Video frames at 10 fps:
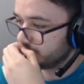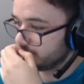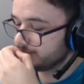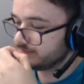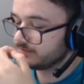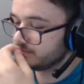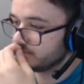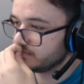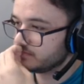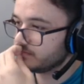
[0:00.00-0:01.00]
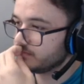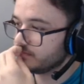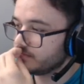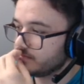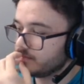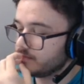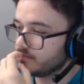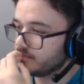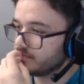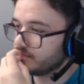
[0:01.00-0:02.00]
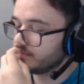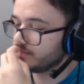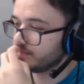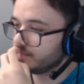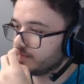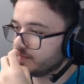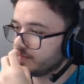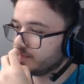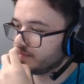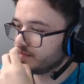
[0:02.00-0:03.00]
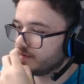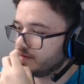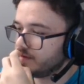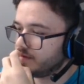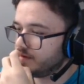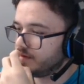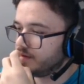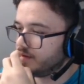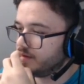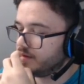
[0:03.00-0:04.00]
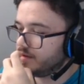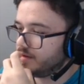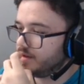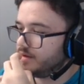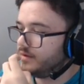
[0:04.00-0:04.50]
Nobody speaks.